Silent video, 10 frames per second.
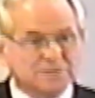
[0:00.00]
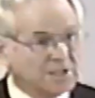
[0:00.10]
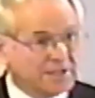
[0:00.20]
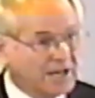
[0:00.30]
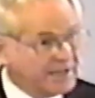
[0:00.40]

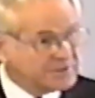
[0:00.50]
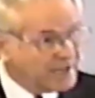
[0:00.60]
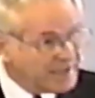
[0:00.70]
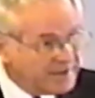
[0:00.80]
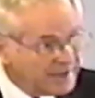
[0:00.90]
Did
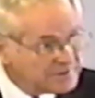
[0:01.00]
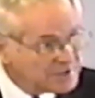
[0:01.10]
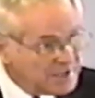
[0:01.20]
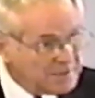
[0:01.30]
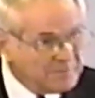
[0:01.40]
Isaiah not
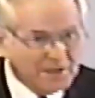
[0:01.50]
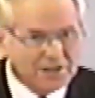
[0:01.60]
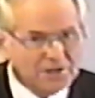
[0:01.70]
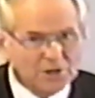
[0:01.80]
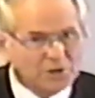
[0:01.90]
see him?
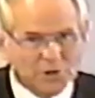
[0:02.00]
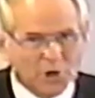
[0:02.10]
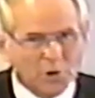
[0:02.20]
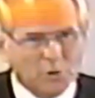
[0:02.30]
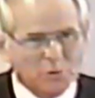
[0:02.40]

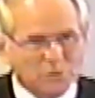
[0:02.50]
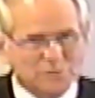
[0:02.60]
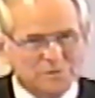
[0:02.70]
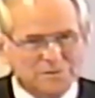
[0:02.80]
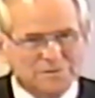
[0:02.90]

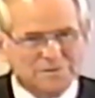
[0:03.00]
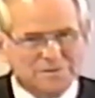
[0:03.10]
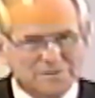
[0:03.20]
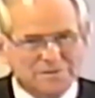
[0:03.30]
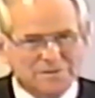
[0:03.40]
No.
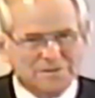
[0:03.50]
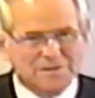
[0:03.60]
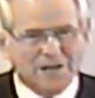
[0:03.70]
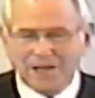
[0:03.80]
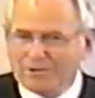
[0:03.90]

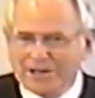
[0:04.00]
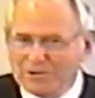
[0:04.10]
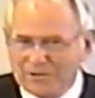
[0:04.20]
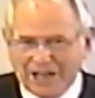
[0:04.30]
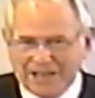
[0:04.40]
How do I
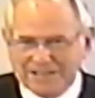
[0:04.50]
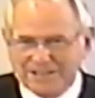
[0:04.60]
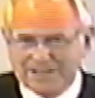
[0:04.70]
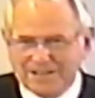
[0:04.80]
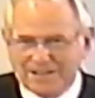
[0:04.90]
know that?
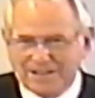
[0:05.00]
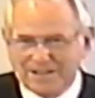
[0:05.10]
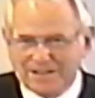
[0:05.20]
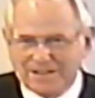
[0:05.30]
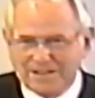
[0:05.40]

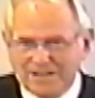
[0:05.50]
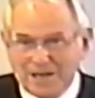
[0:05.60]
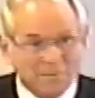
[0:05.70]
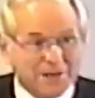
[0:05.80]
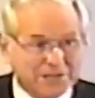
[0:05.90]

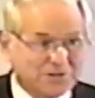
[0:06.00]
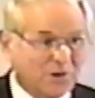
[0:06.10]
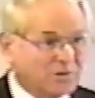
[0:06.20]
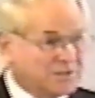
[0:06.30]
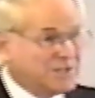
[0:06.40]
Because the
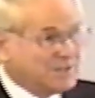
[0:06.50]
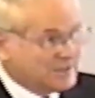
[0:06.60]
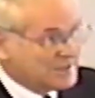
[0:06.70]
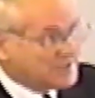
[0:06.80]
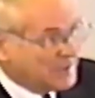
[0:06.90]
Lord
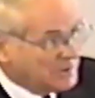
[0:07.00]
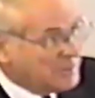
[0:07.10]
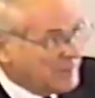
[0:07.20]
Jesus said, No